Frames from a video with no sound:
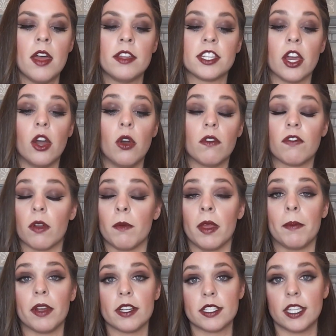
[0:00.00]
So for me
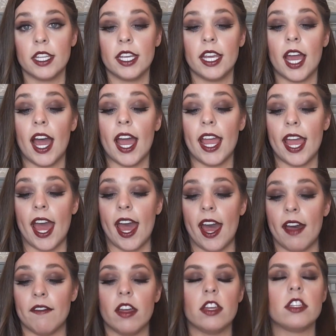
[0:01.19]
personally, I
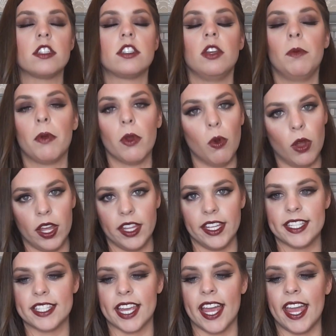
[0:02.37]
have super oily
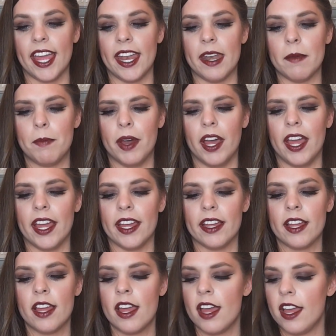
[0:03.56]
skin, but
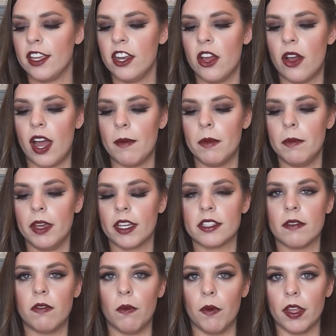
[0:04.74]
you know, I'm a mix
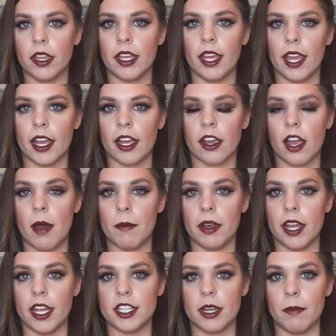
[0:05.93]
of oily and
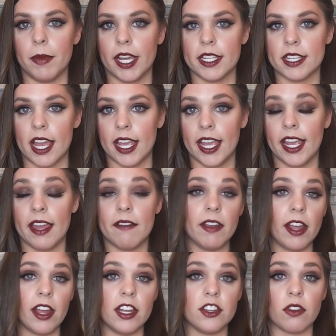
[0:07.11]
combination because I can get
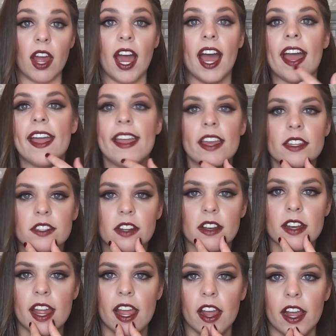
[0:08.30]
very dry in
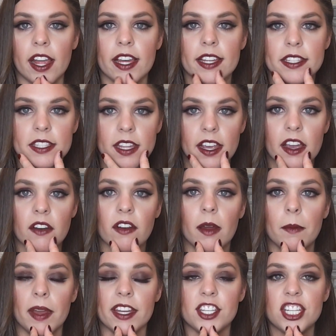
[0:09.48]
certain areas, like
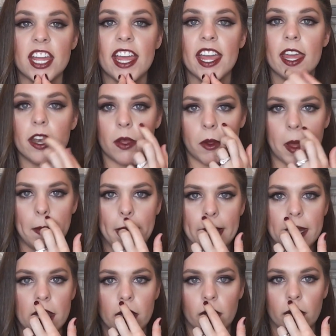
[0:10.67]
around my chin, around my
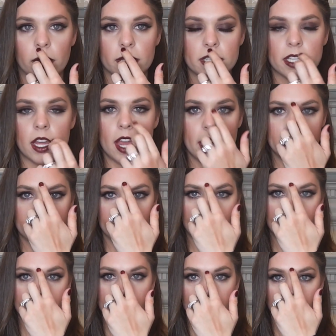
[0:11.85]
nose, and
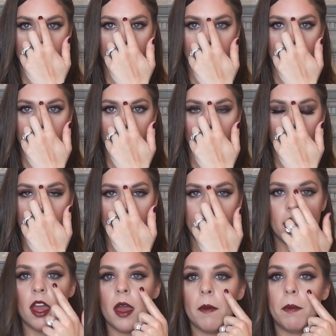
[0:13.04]
sometimes in the middle of my forehead,
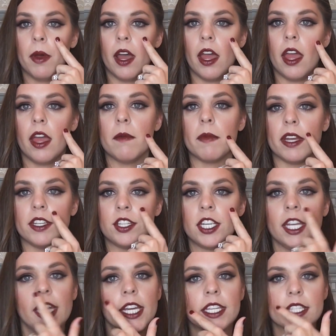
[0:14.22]
but my
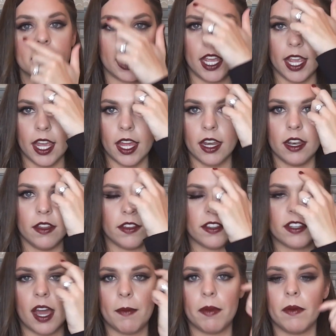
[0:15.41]
cheeks and
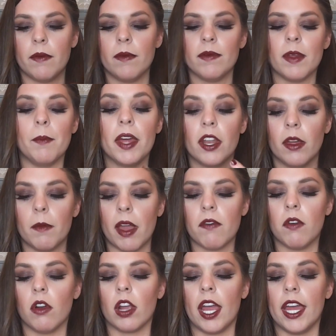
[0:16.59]
top of the middle of my
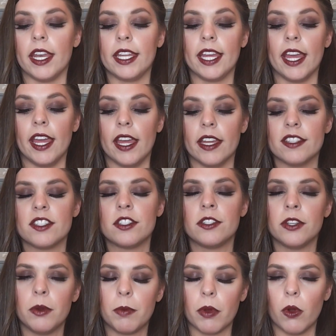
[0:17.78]
forehead get
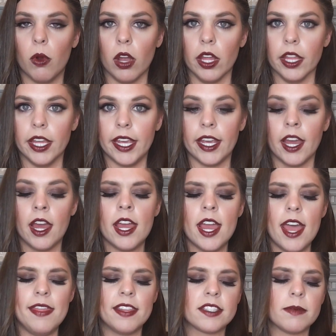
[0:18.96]
super oily.
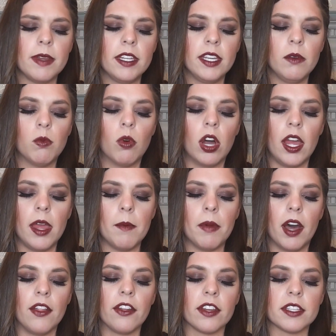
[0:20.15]
And that's mainly what
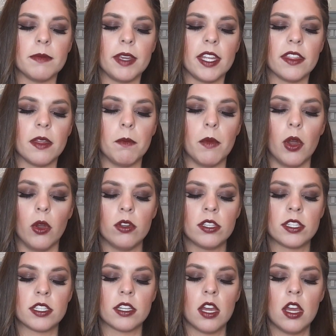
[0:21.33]
bothers me the
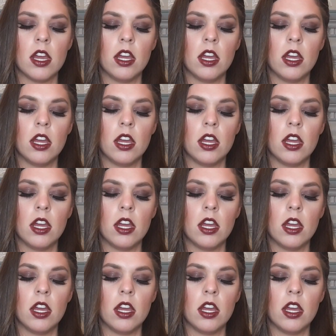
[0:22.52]
most.